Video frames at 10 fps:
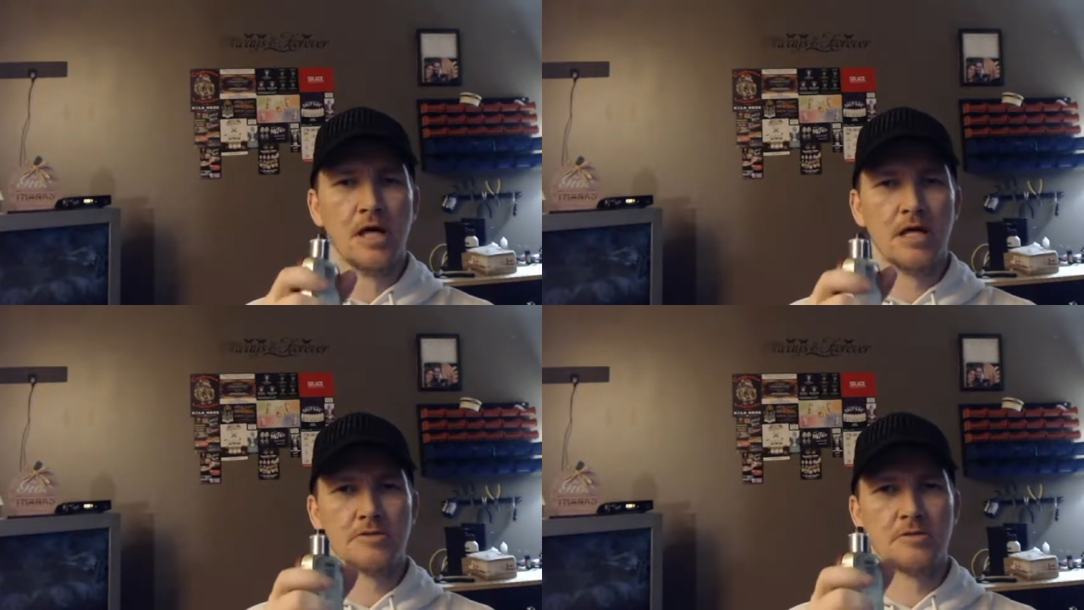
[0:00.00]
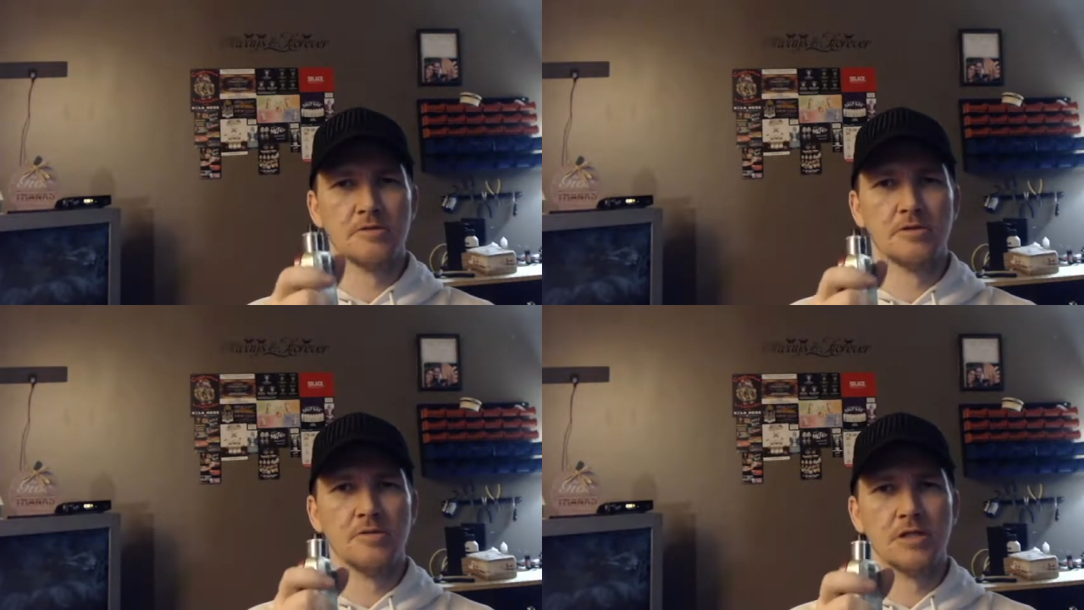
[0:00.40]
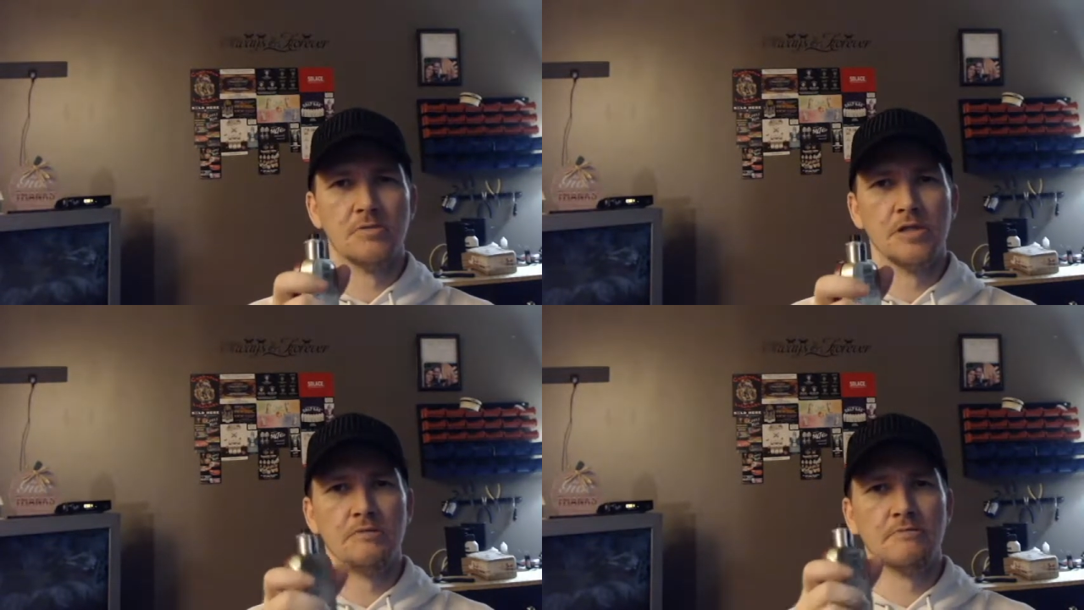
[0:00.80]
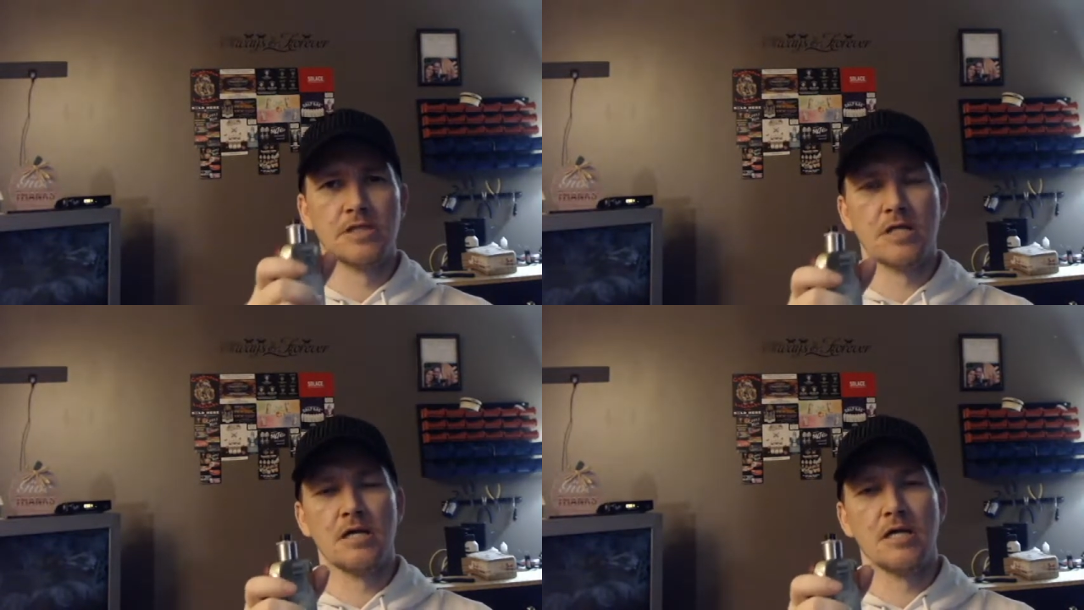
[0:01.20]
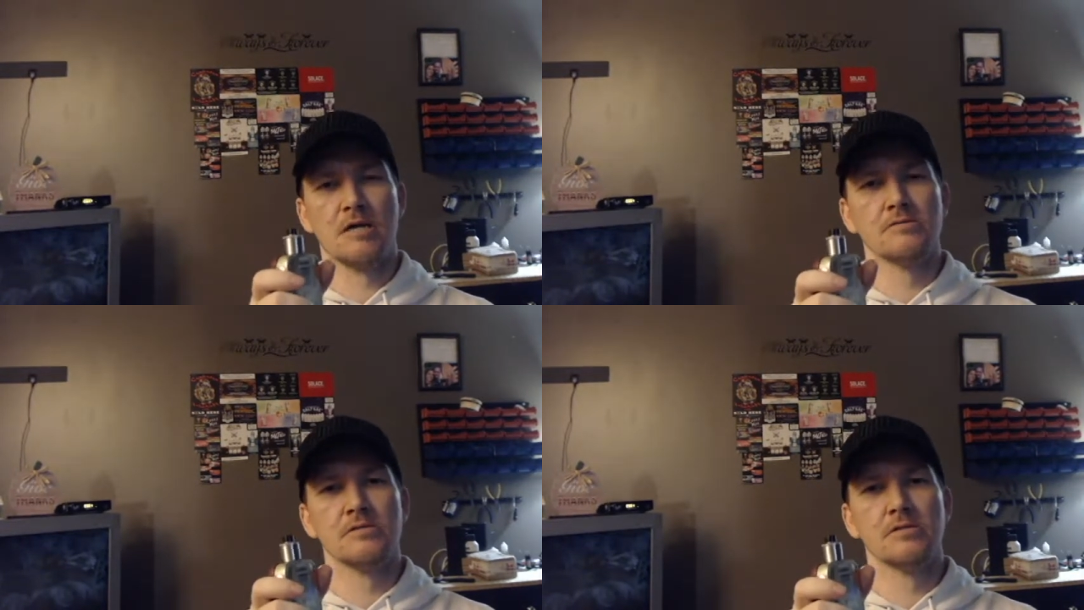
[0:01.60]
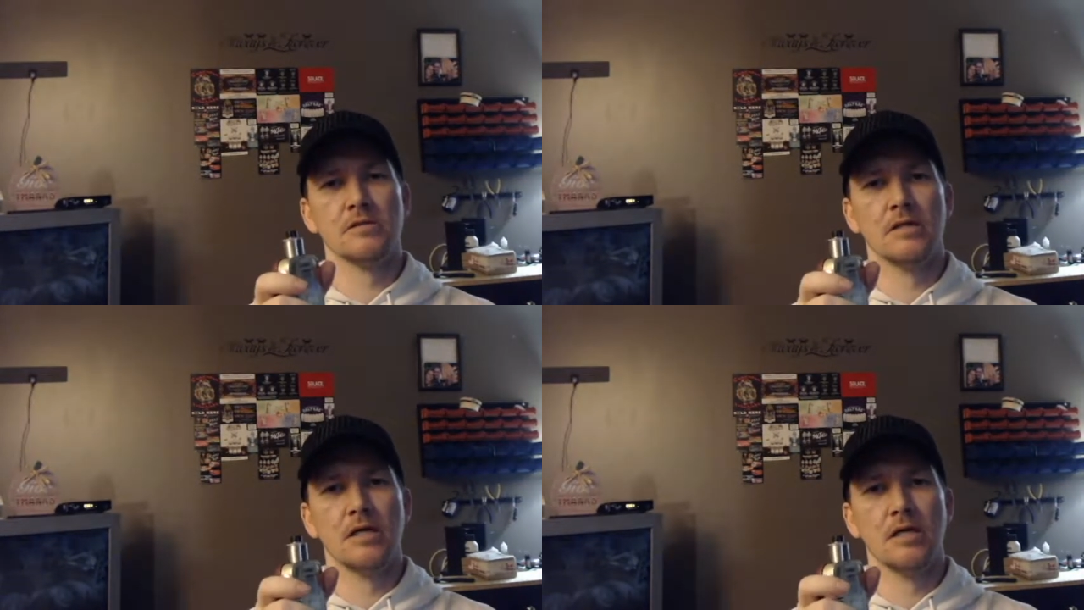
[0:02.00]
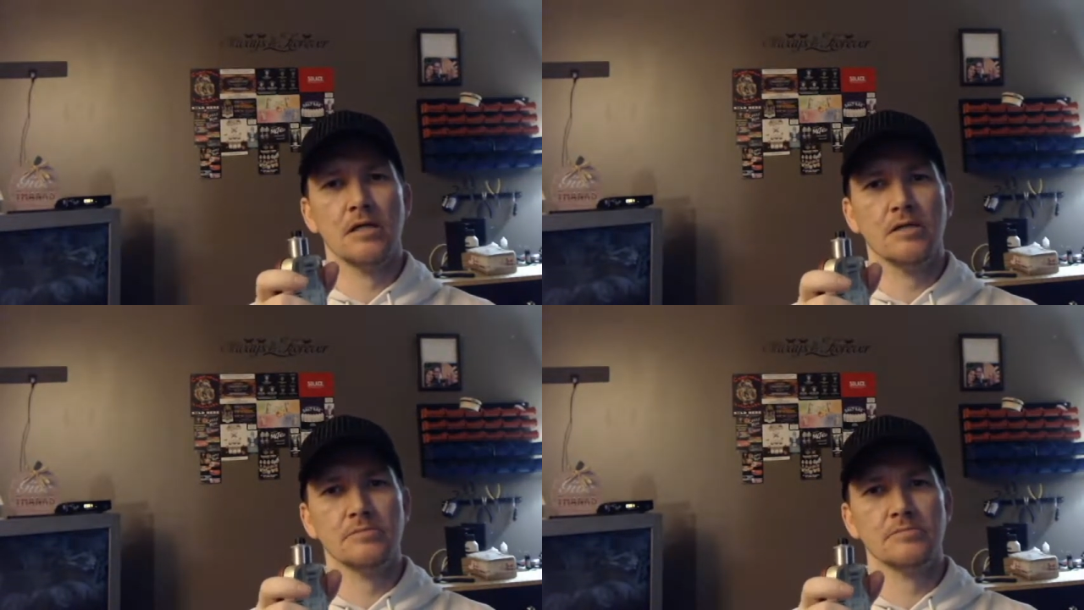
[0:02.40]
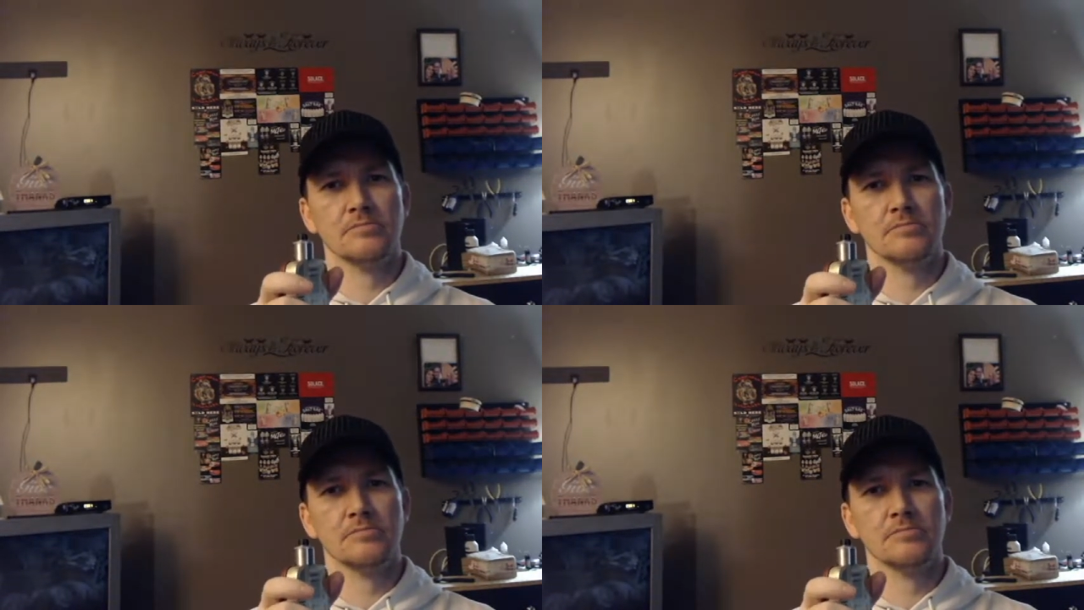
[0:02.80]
I also real quick wanted to give a shout out uh,